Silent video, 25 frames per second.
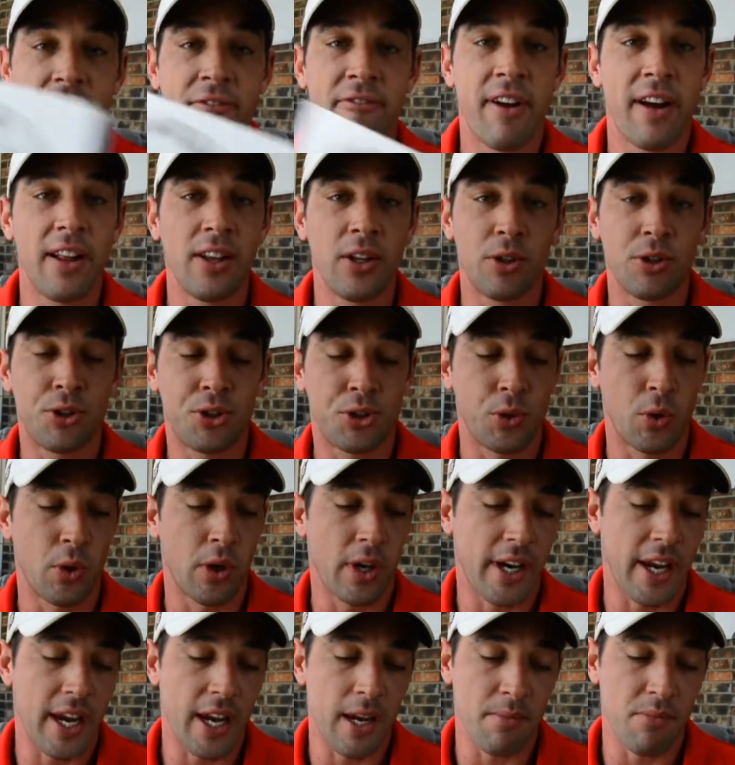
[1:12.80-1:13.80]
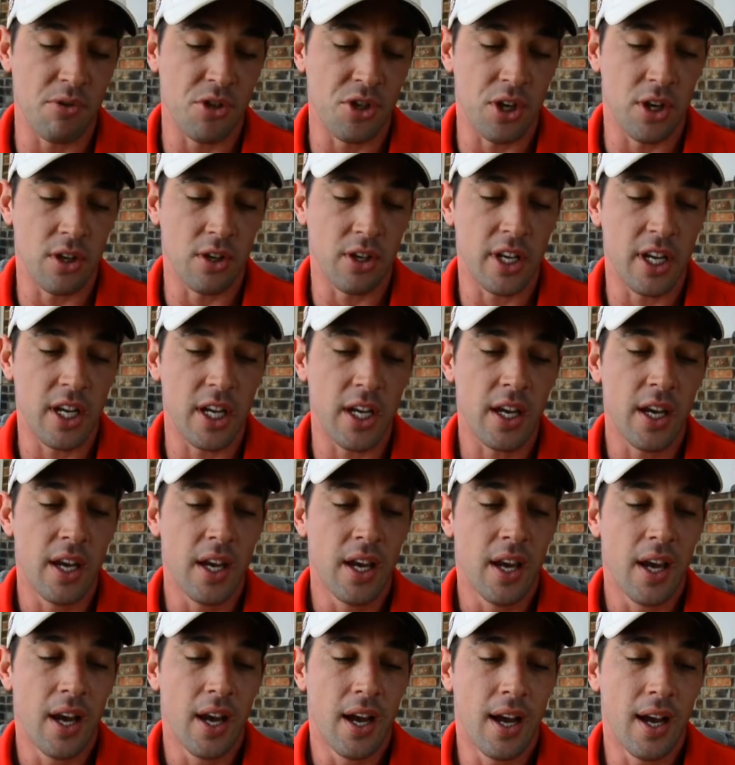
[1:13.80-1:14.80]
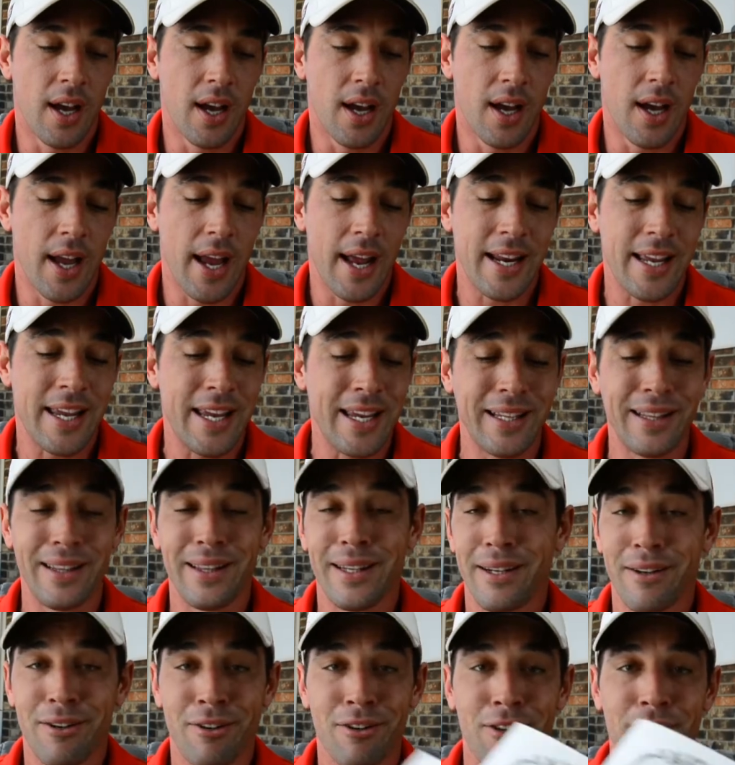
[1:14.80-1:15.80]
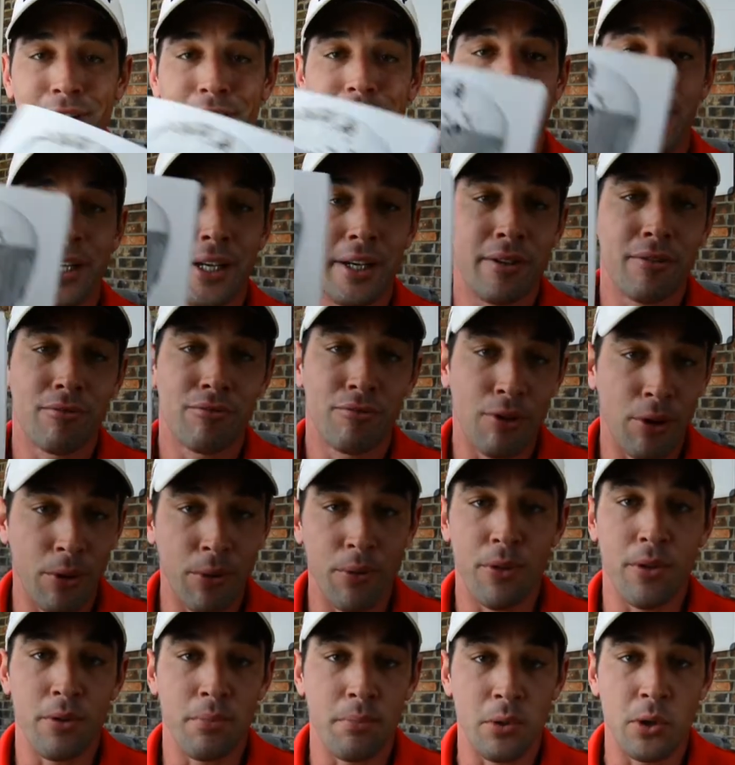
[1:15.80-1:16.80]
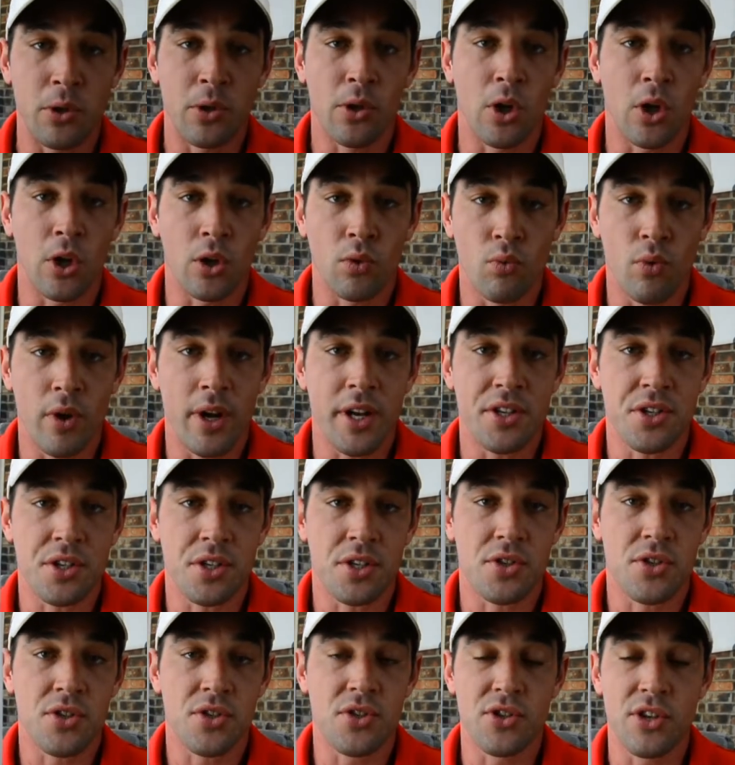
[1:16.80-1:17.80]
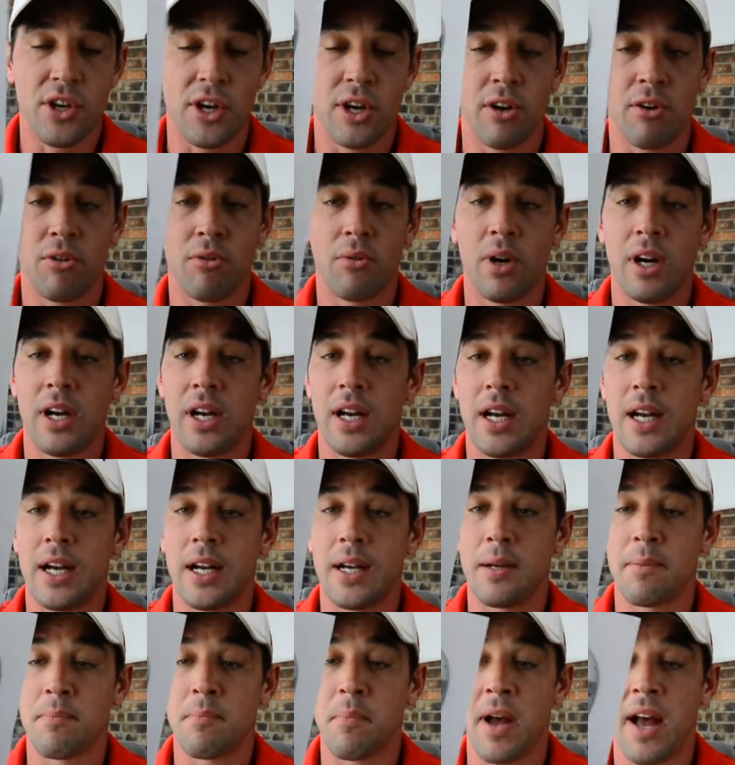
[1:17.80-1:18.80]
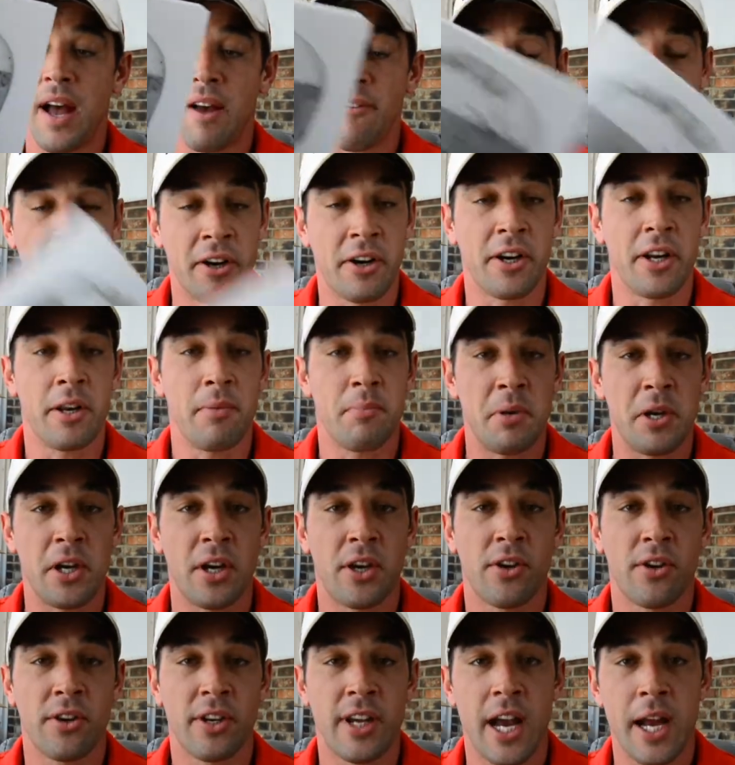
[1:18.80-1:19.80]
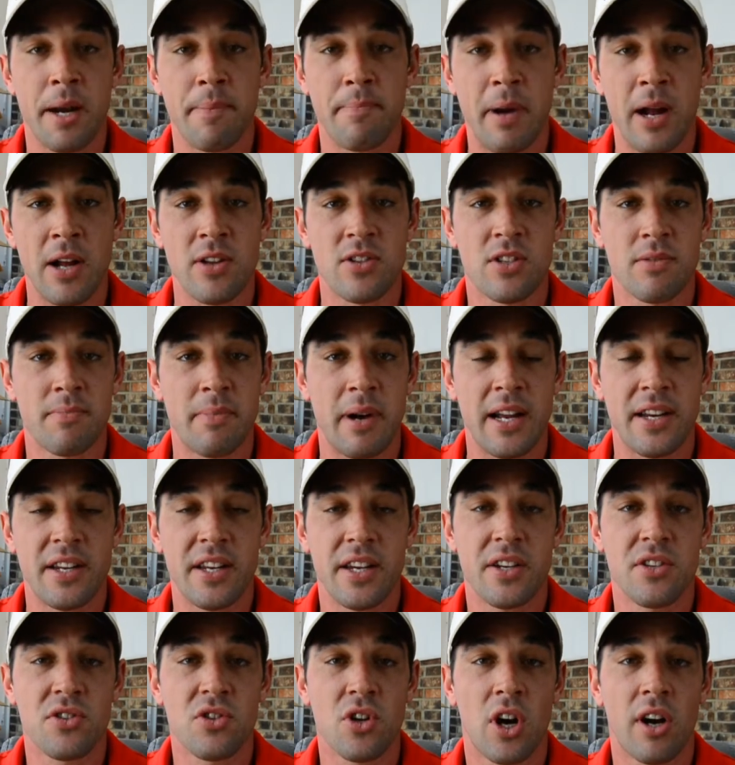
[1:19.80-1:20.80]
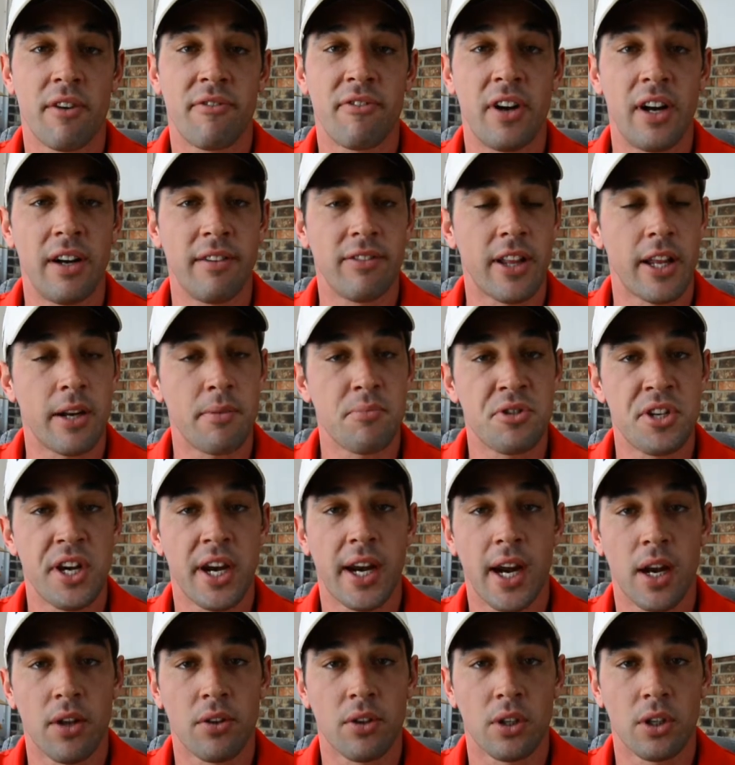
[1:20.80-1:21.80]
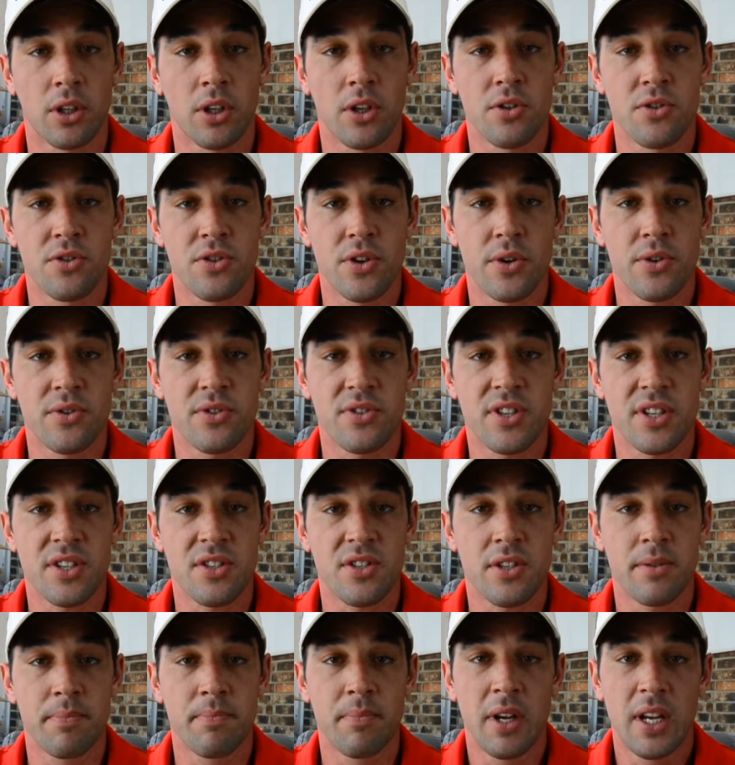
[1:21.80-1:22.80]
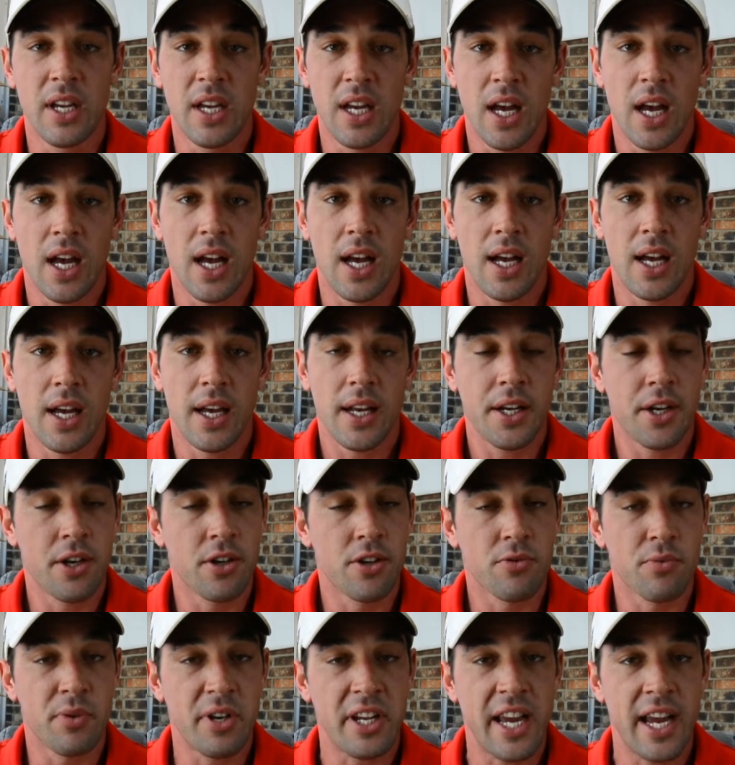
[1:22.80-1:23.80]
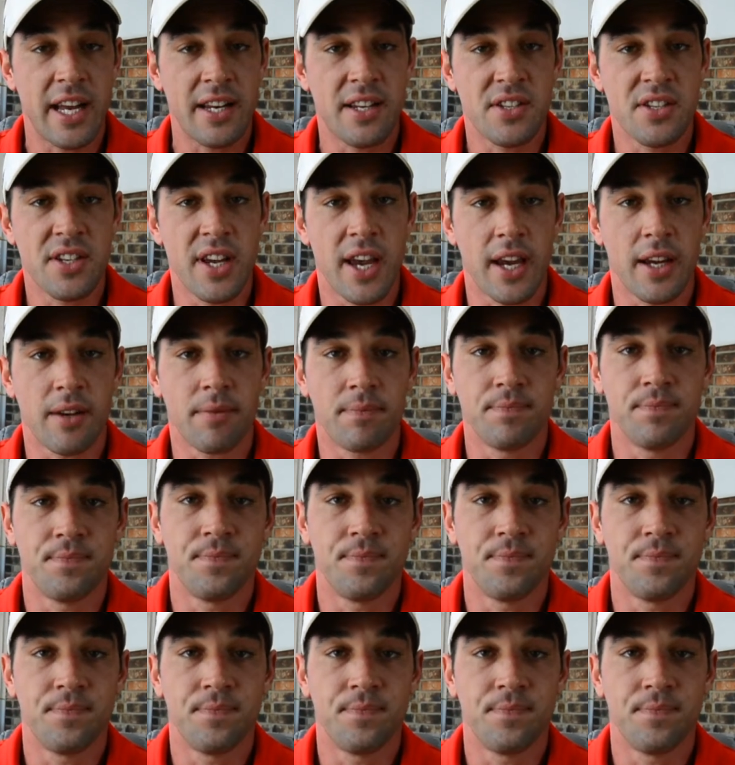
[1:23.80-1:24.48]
fellow short game junkie, and he literally wrote the book on wedges. So I figured he'd be a good guy to bounce some ideas off of, let him check out the LowZone system, and here's what he had to say.